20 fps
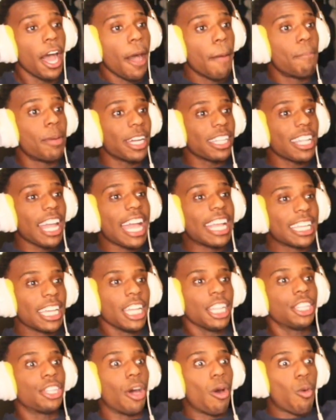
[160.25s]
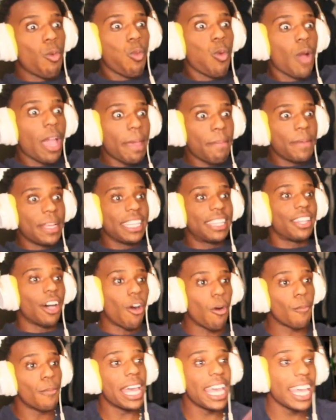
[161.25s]
but like the women
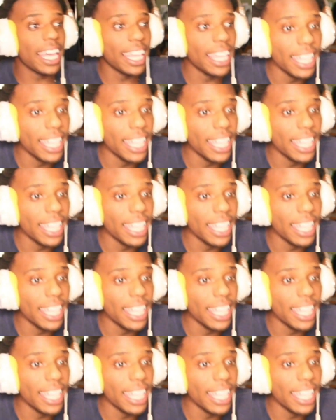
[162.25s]
though, man,